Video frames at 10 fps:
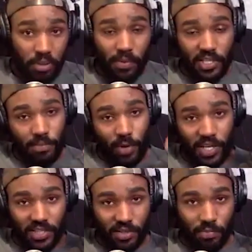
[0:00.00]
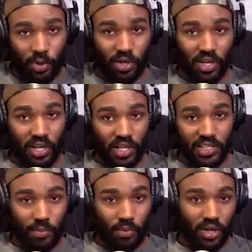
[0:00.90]
people are surprised i was born
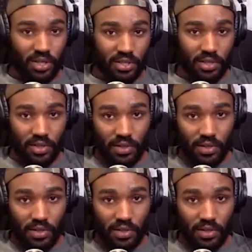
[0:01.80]
somewhere else yeah